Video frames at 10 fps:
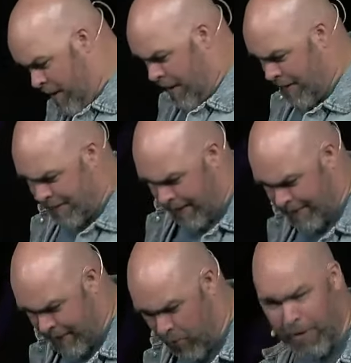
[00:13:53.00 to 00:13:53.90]
he decides
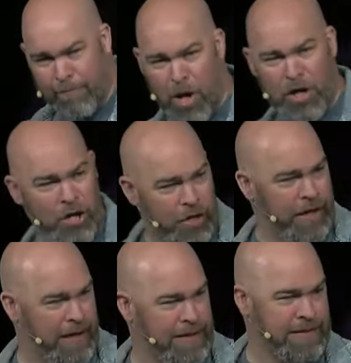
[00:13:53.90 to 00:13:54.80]
to go into monkhood.
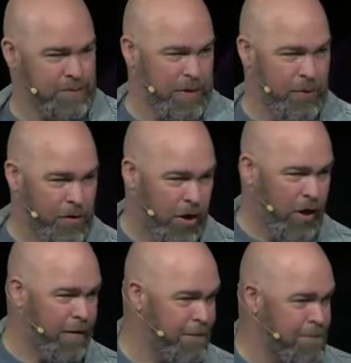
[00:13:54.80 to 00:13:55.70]
I guess that's what they would call it.